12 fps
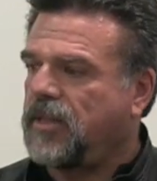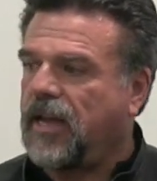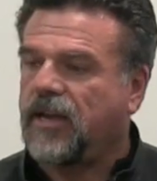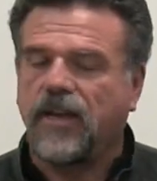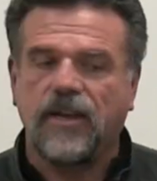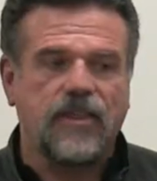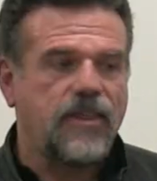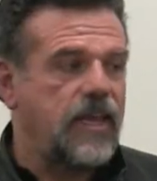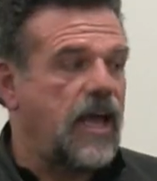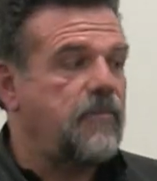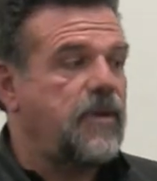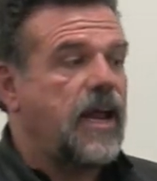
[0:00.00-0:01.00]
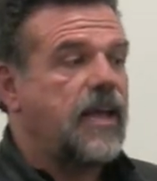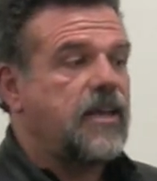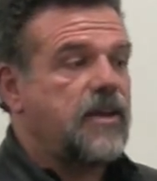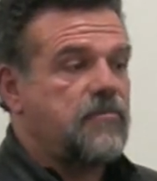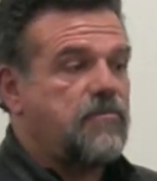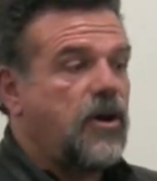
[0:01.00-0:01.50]
that kind of thing i mean i
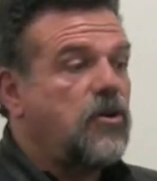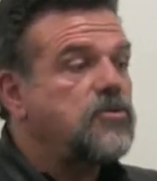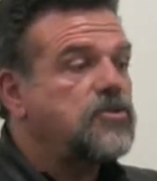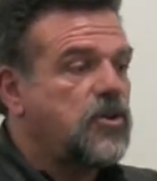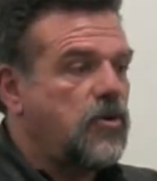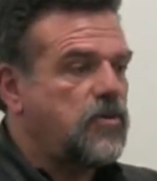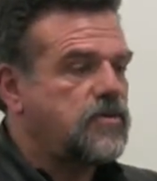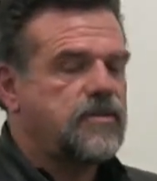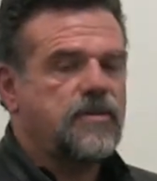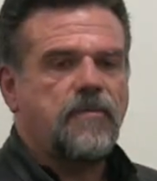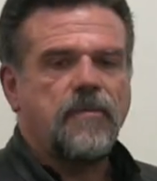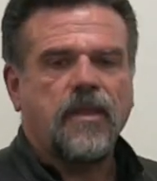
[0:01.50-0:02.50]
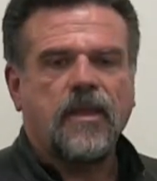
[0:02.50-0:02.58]
can impose goals